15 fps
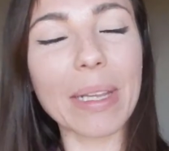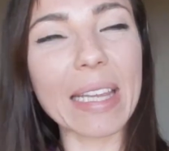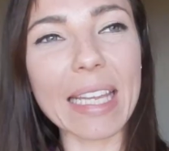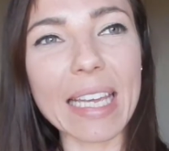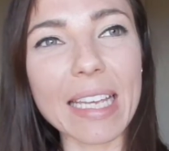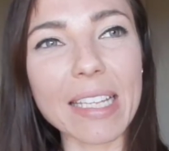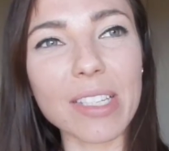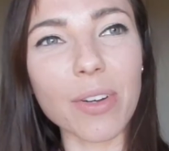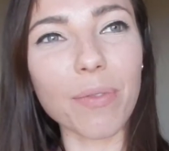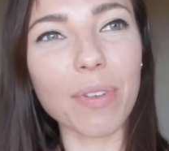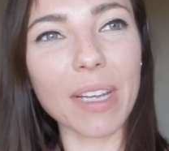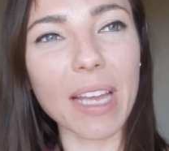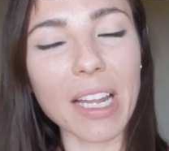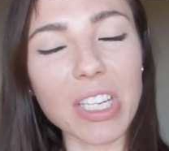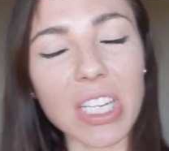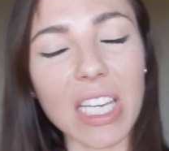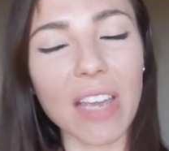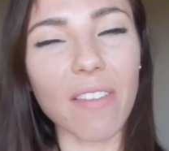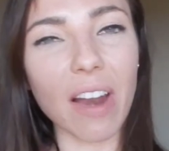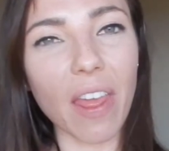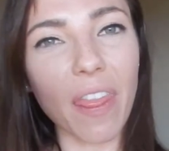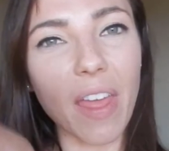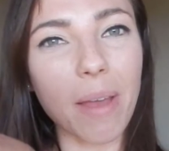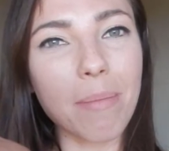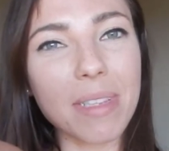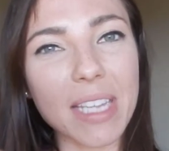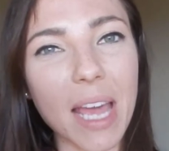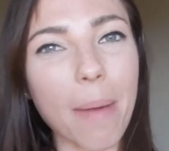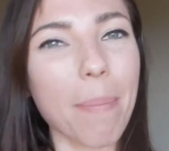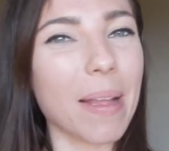please don't forget to give it a
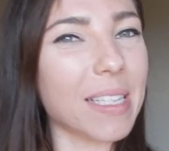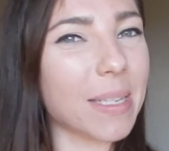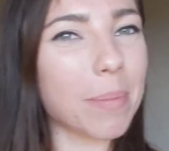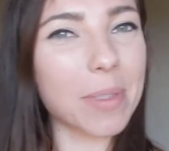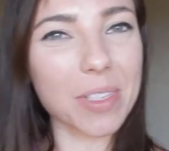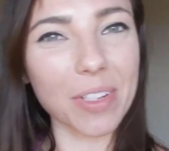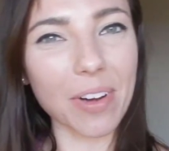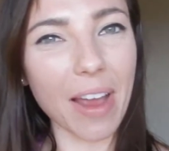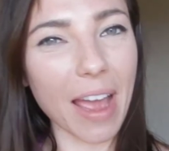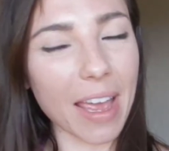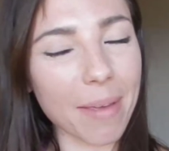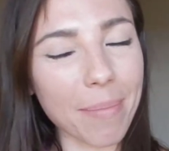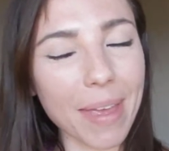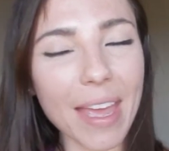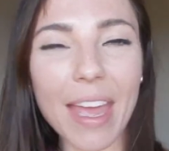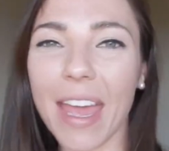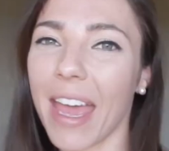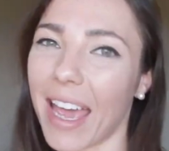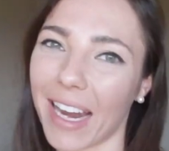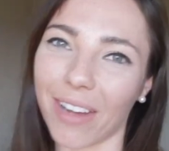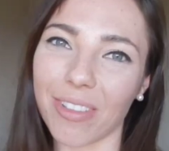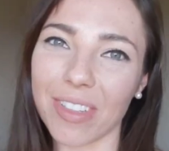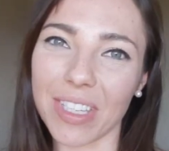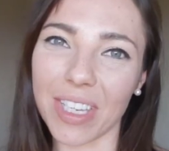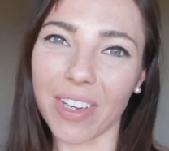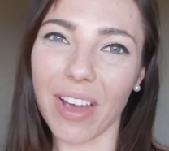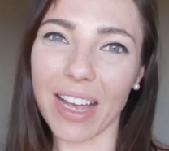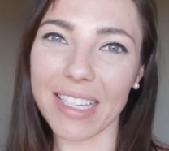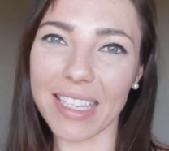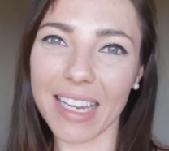thumbs up and subscribe. And I will see you
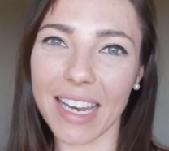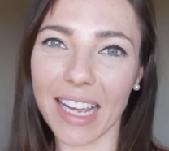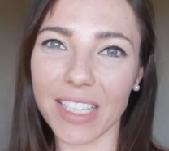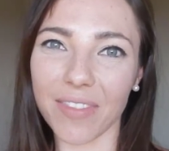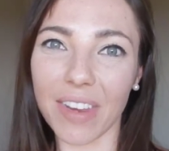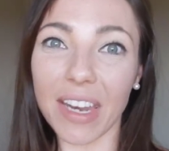guys in the next